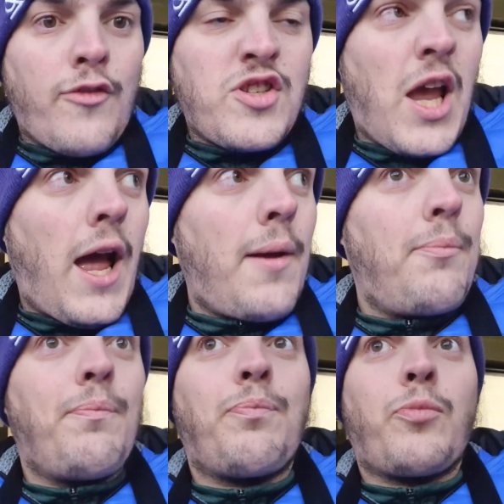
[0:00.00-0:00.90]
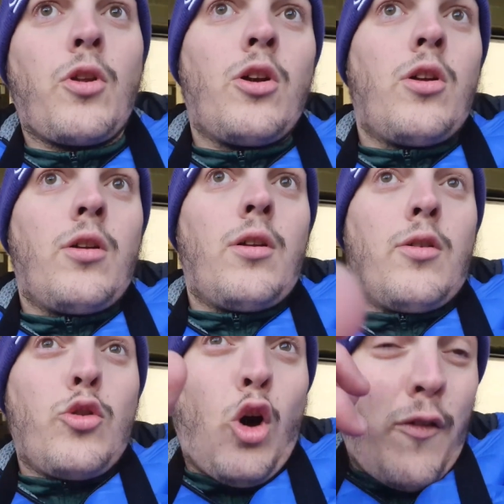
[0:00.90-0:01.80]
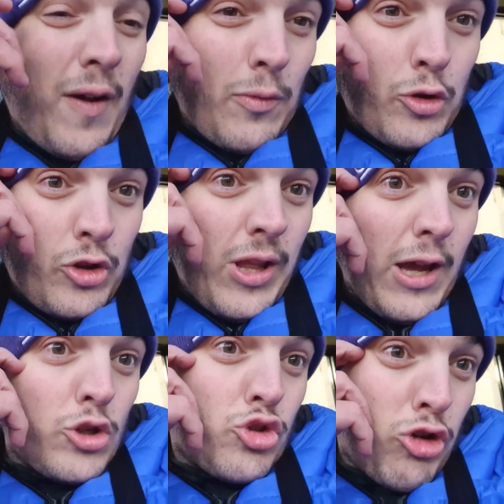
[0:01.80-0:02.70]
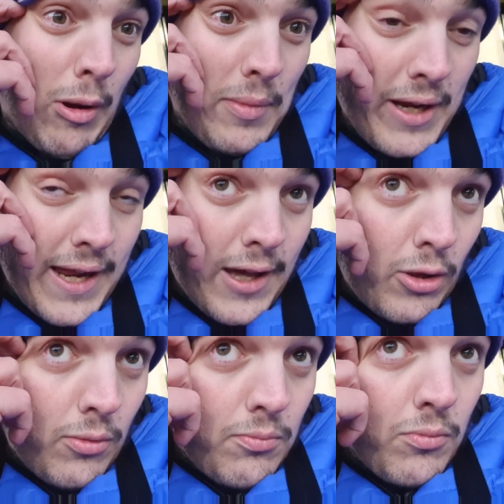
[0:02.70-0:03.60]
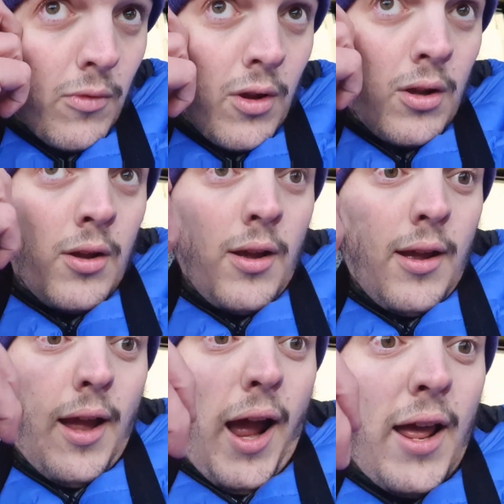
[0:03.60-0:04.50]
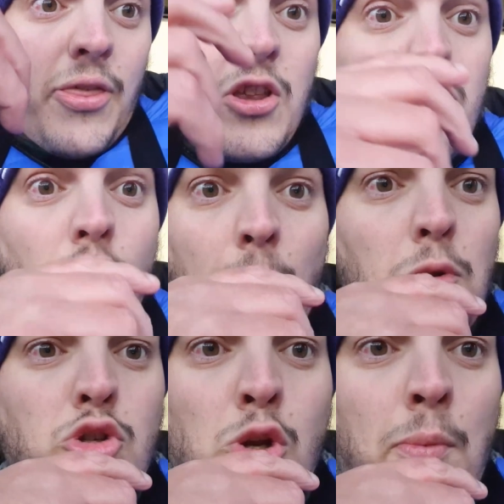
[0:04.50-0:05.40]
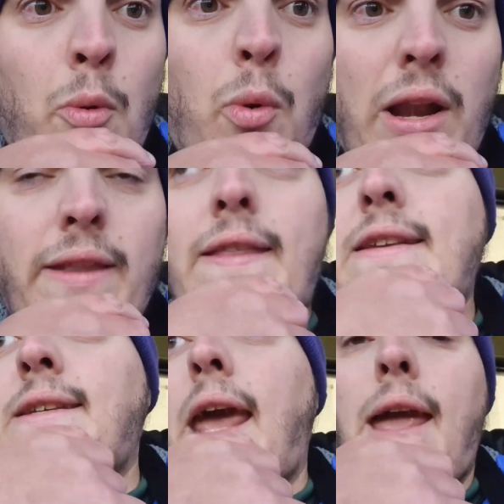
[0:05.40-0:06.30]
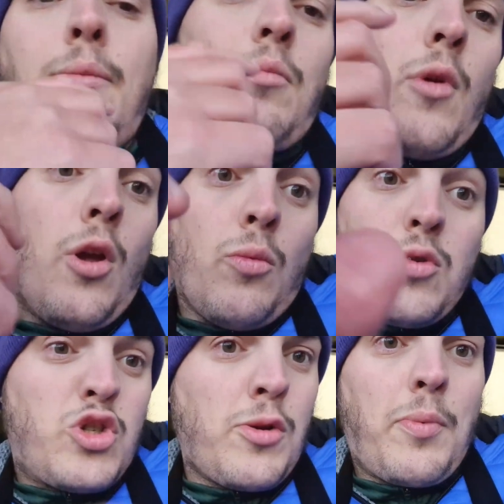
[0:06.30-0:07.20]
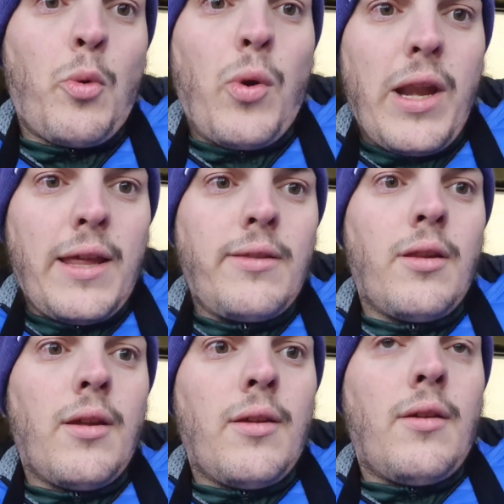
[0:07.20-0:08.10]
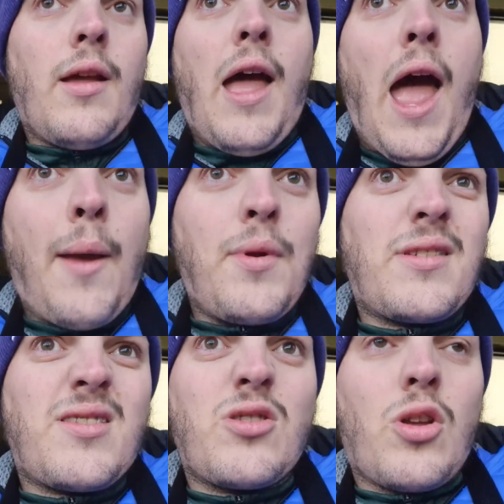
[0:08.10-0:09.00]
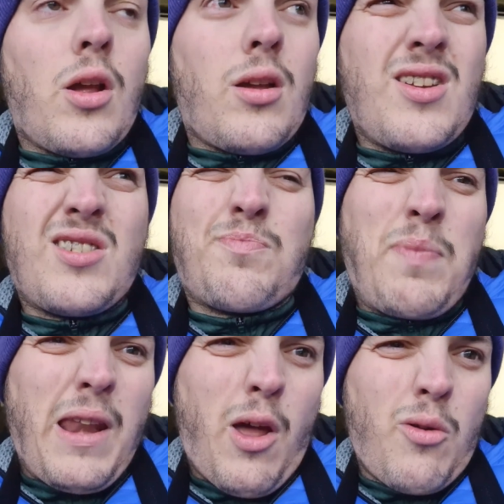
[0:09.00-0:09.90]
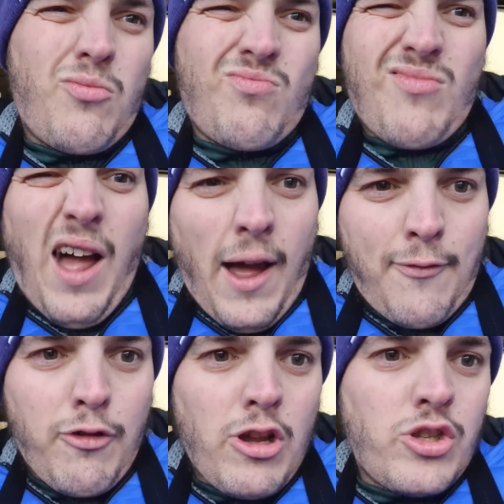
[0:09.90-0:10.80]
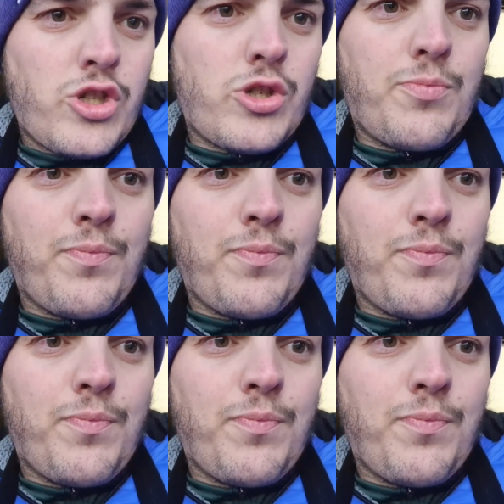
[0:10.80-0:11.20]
Half time. Northampton nil, Trammy nil. I think Chelsea should be winning this game. They should be winning. Hemmings has been an average.